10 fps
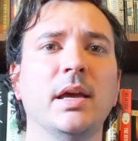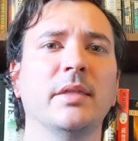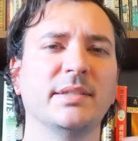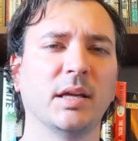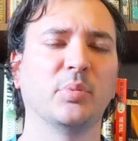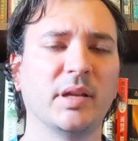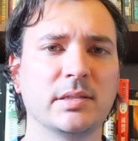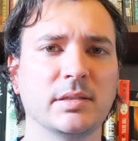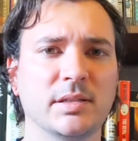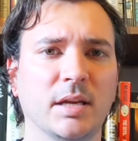They take place
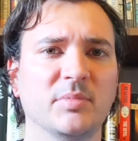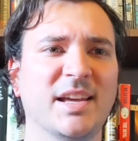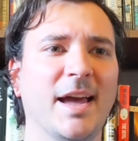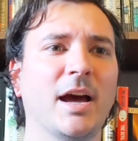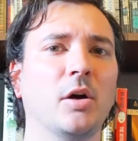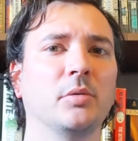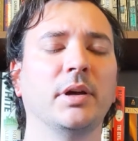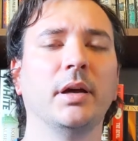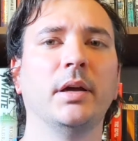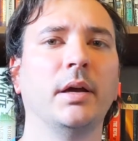in the same town.
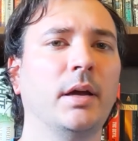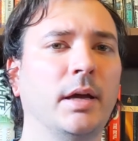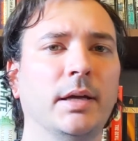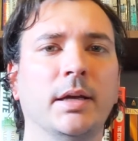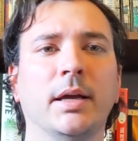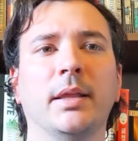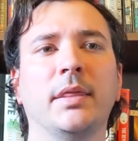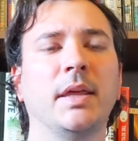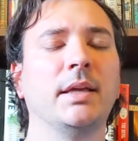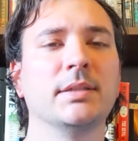
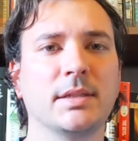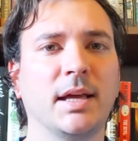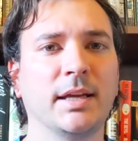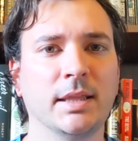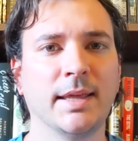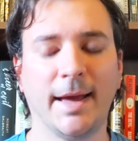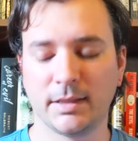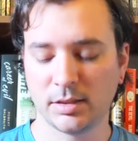Things like that.